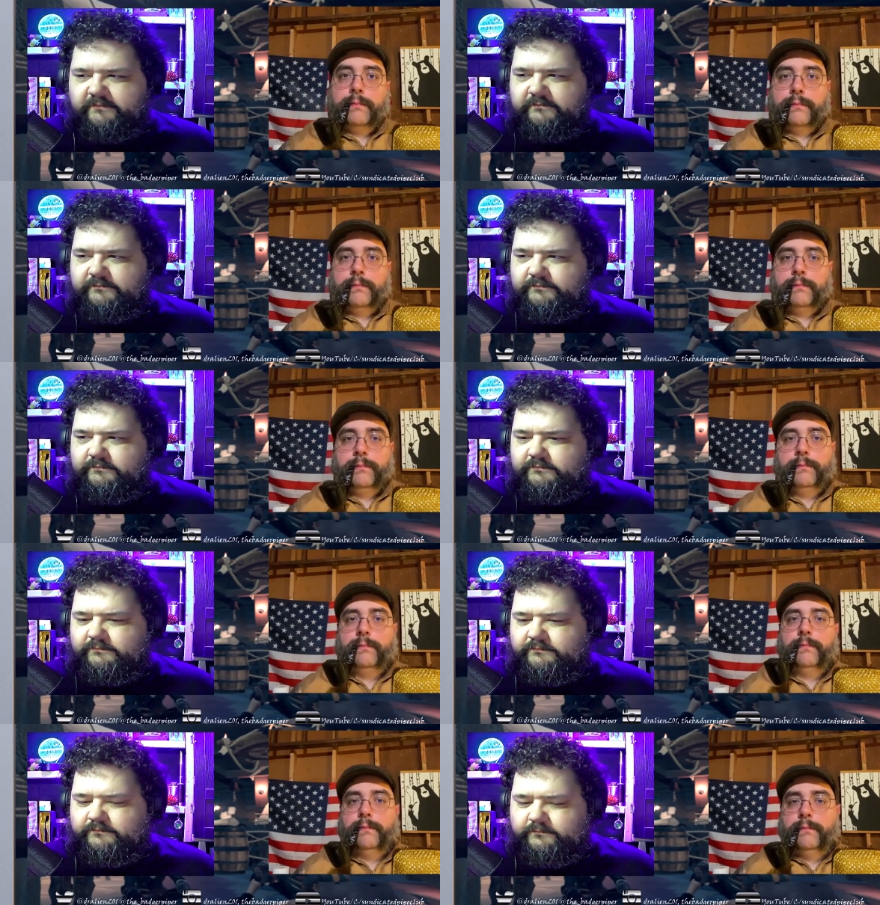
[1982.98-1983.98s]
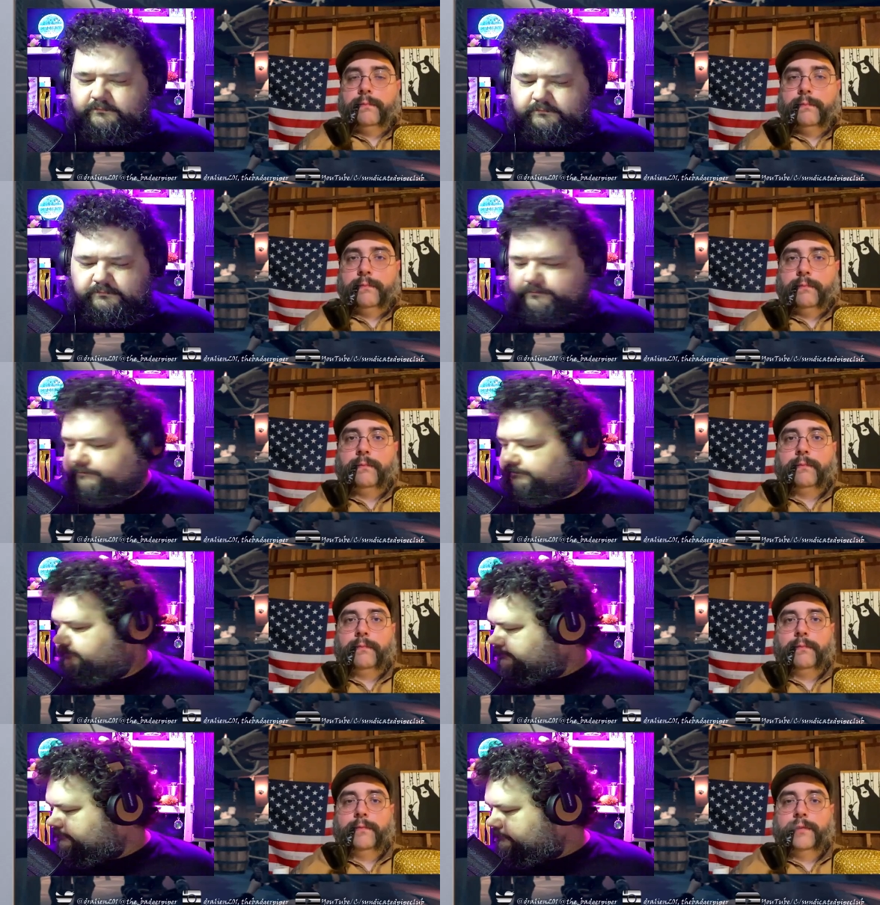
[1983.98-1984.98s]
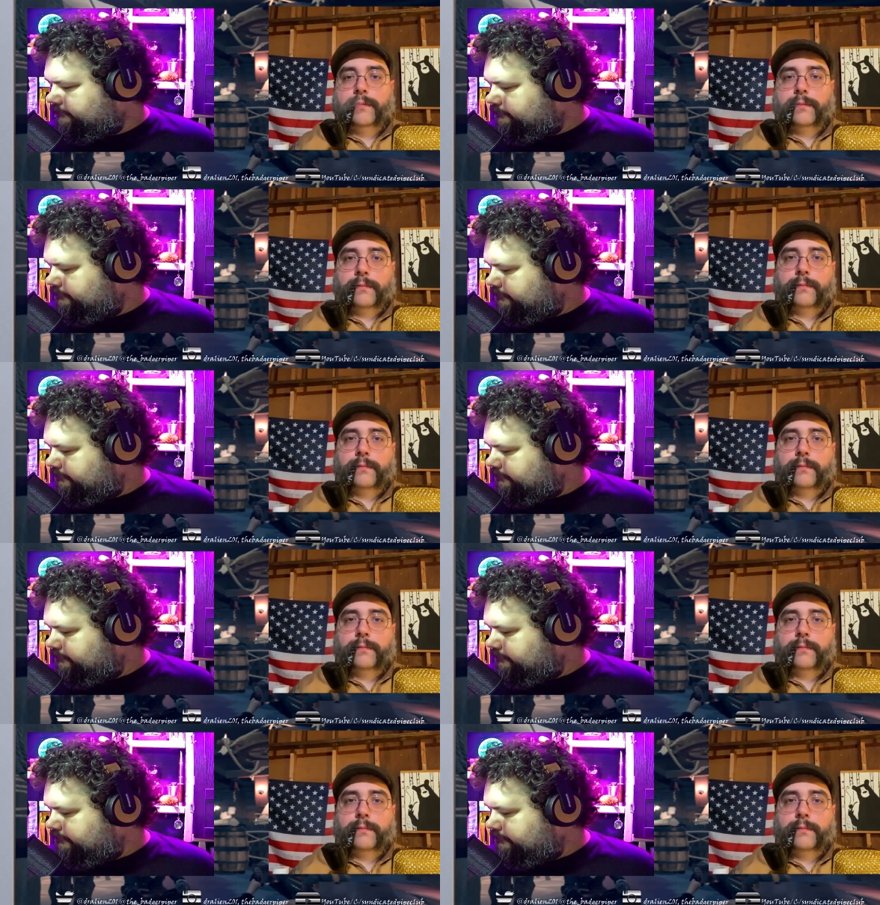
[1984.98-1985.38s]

(silence)